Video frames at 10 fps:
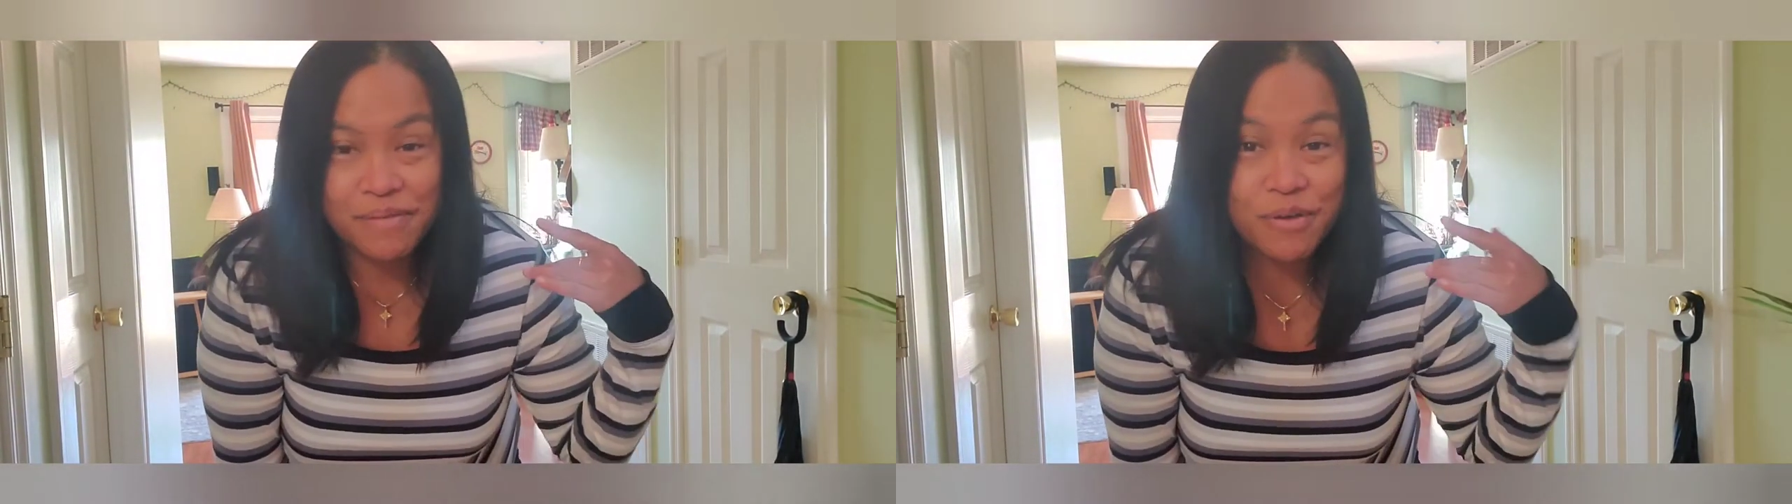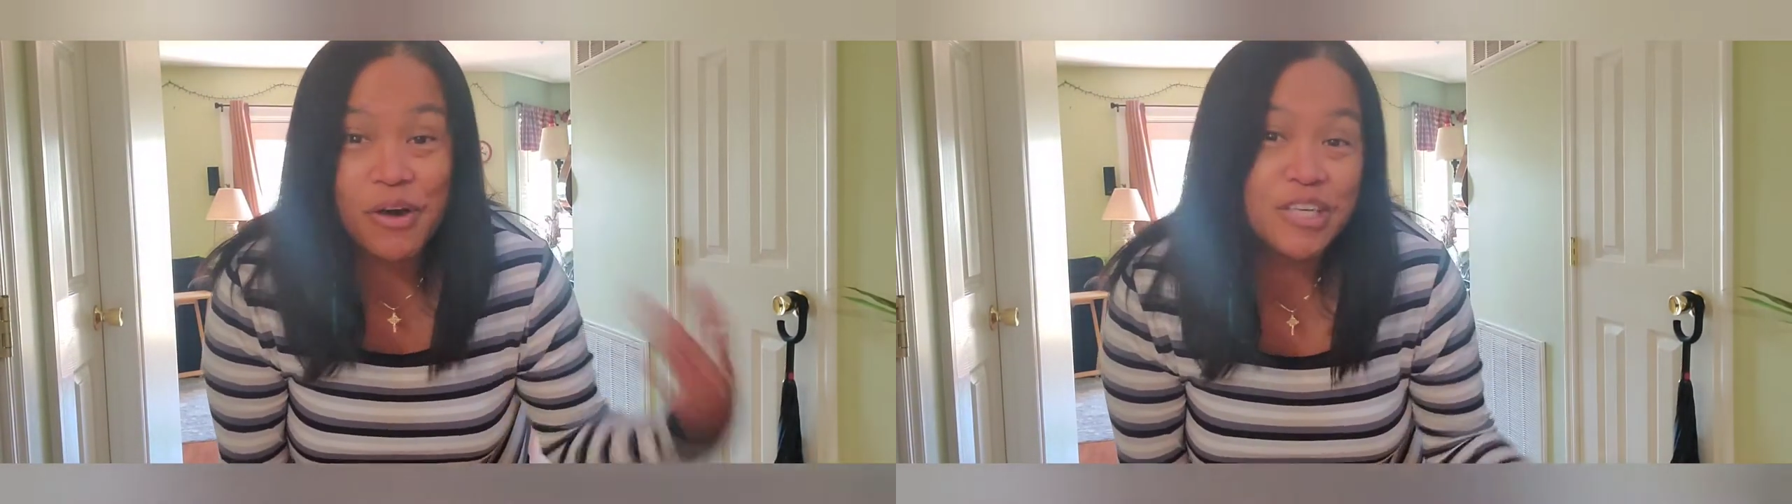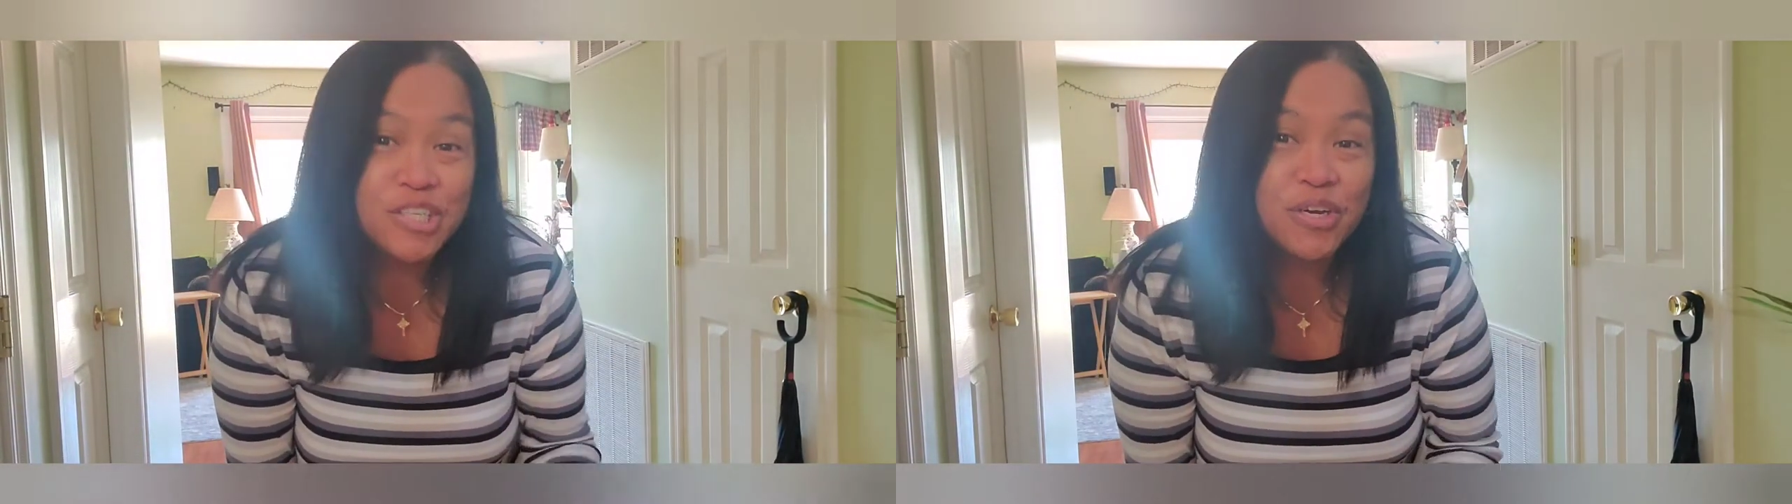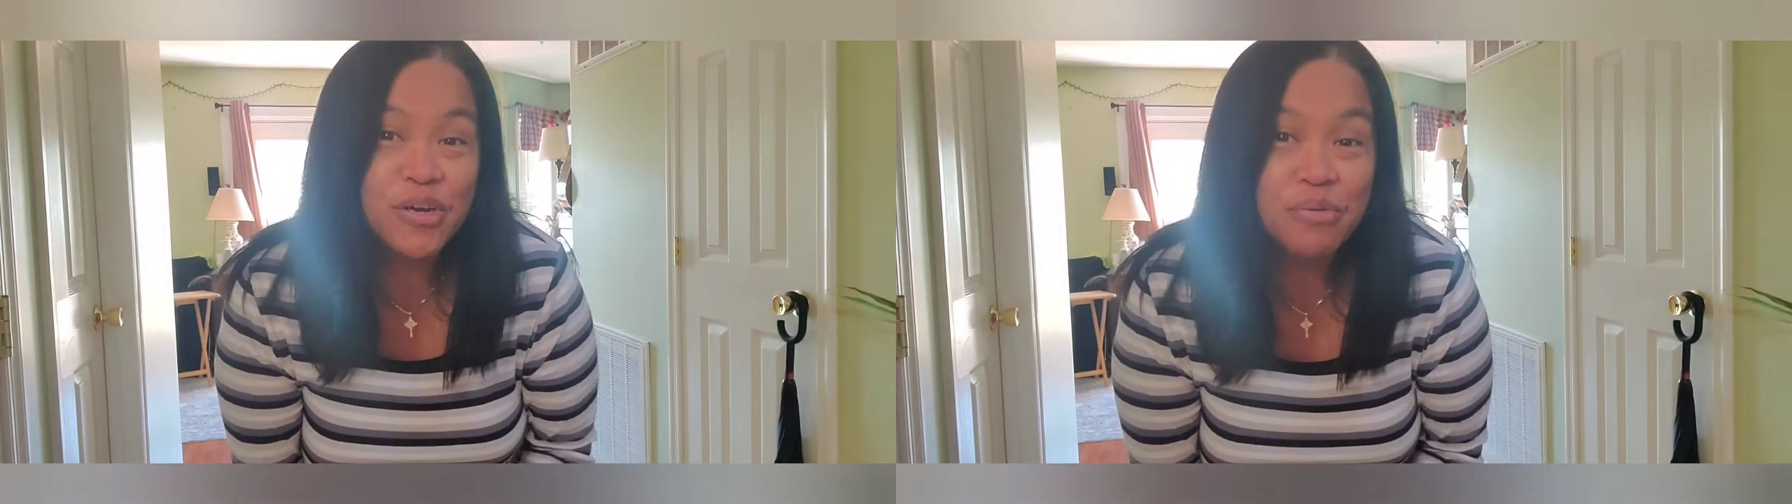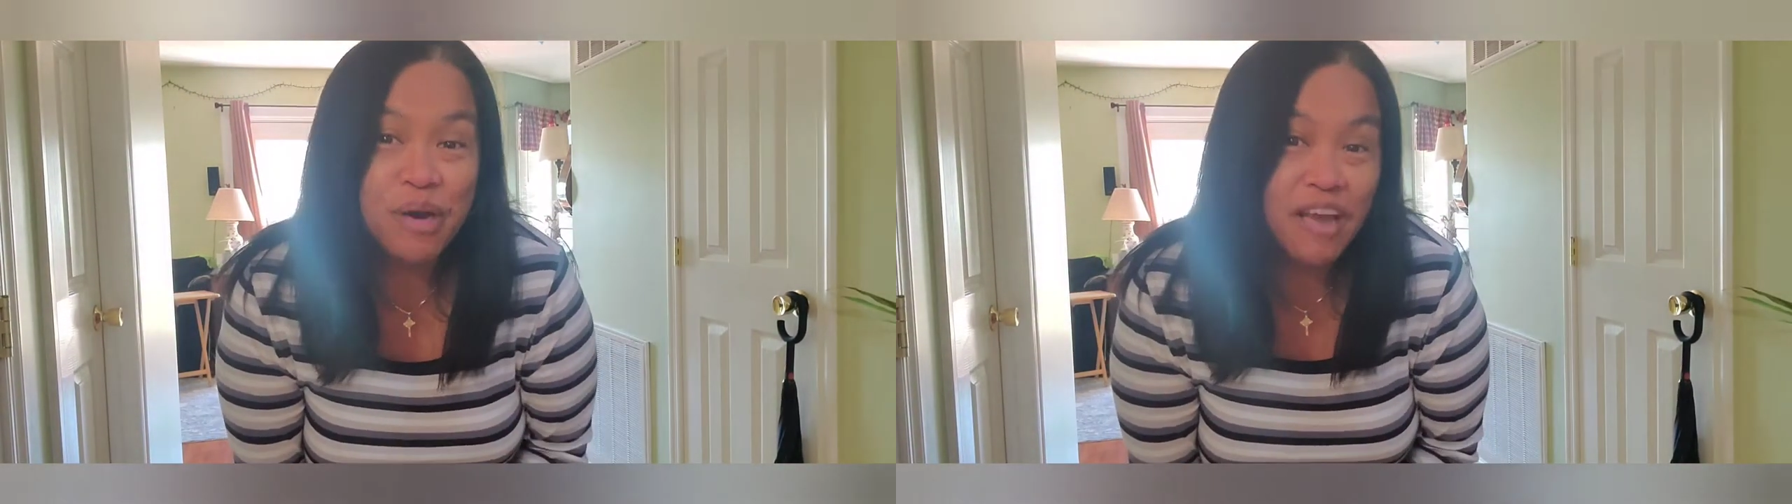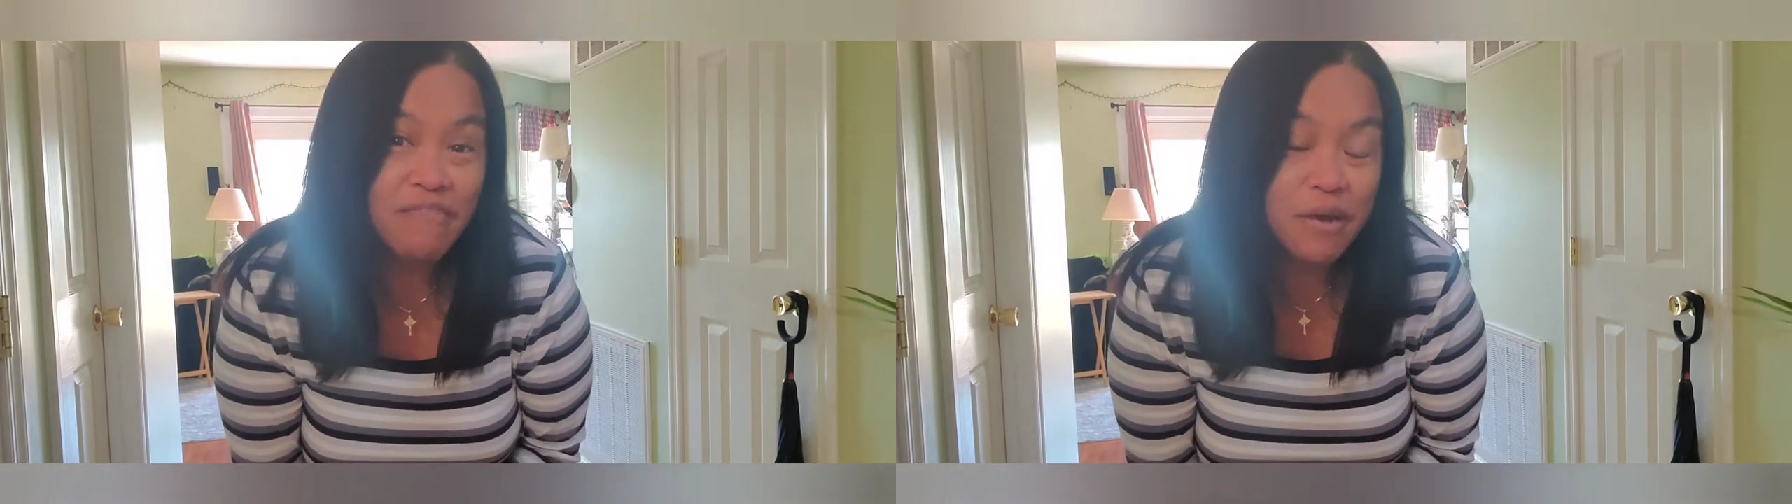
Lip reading: am going to show you what I've